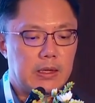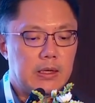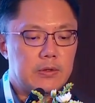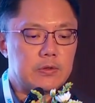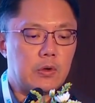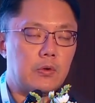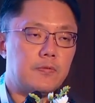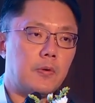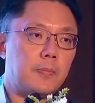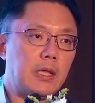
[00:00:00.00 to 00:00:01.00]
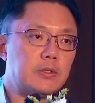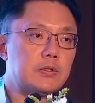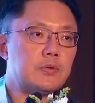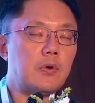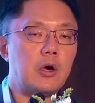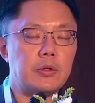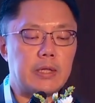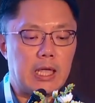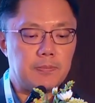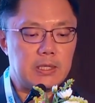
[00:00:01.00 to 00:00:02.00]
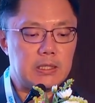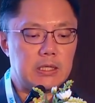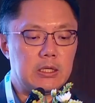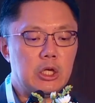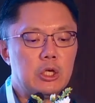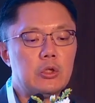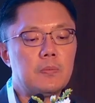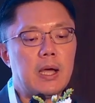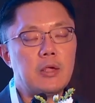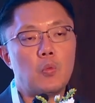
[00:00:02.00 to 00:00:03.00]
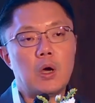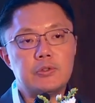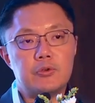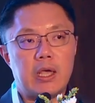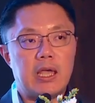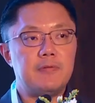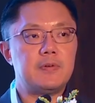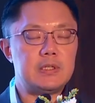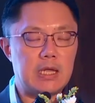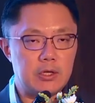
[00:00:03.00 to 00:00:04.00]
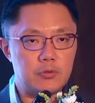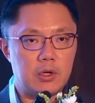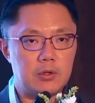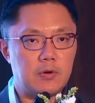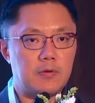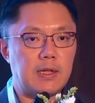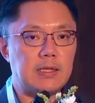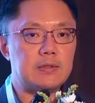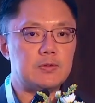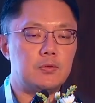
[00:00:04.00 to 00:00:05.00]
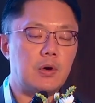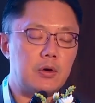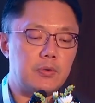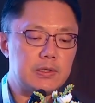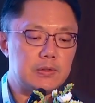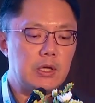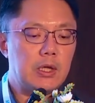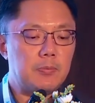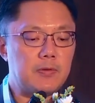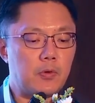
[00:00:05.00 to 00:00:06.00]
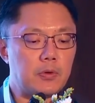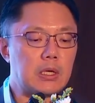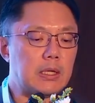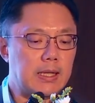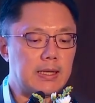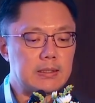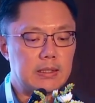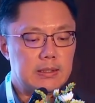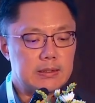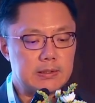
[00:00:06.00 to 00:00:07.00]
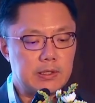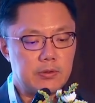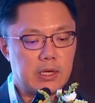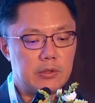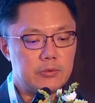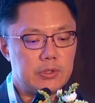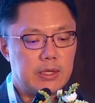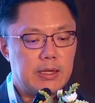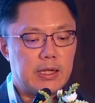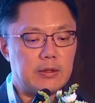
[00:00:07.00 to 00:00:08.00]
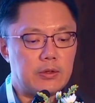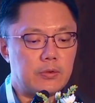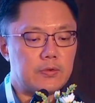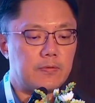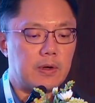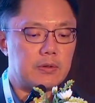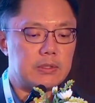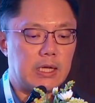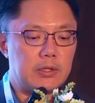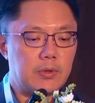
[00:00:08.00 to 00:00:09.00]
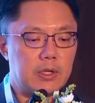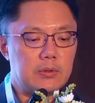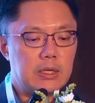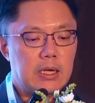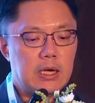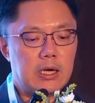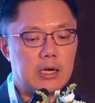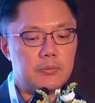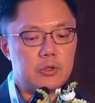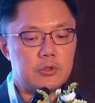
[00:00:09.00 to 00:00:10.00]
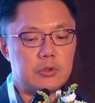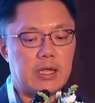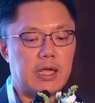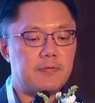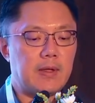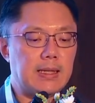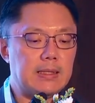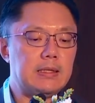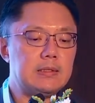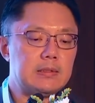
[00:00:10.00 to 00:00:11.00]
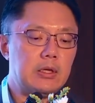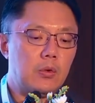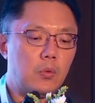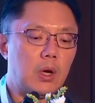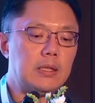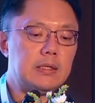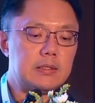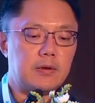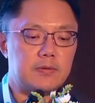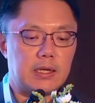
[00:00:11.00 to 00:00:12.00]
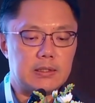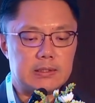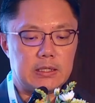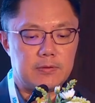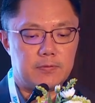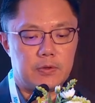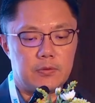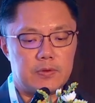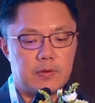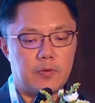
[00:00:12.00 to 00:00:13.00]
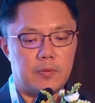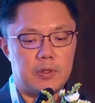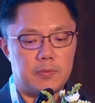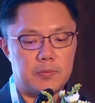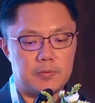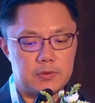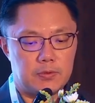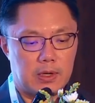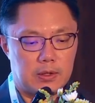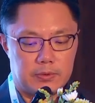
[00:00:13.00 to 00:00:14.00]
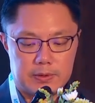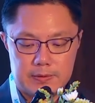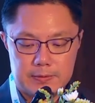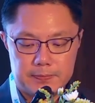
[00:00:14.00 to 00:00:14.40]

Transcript: So for patients who are on APD, you might want to have a day dwell of at least 2 hours before you collect the cell count, and those without a day dwell, you should have at least 1 liter of dialysate infused for a minimum of 2 hours.